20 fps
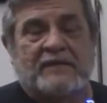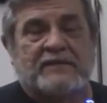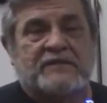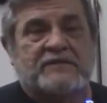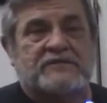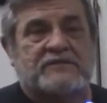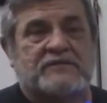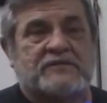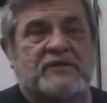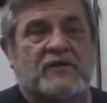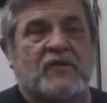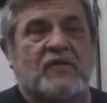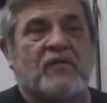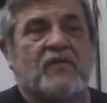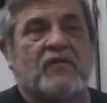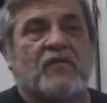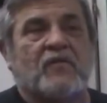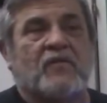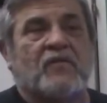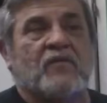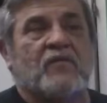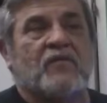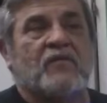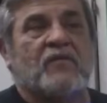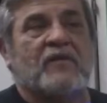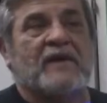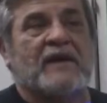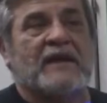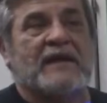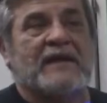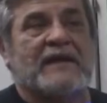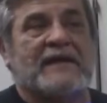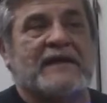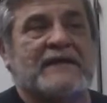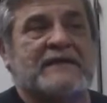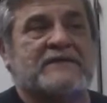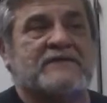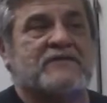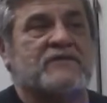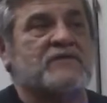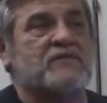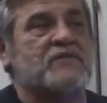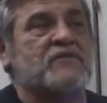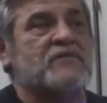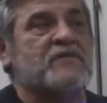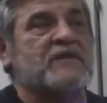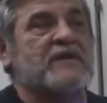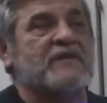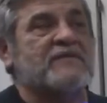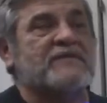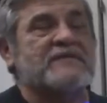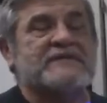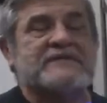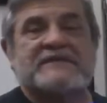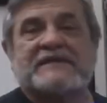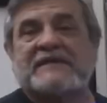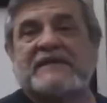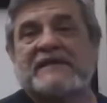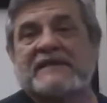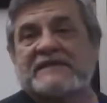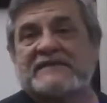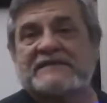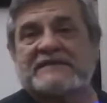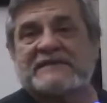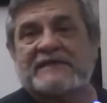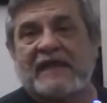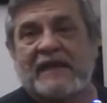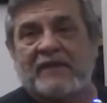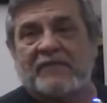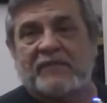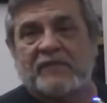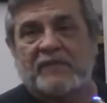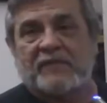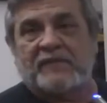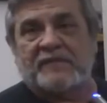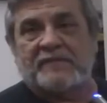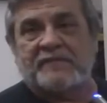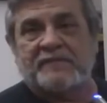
So what I like to give as an example,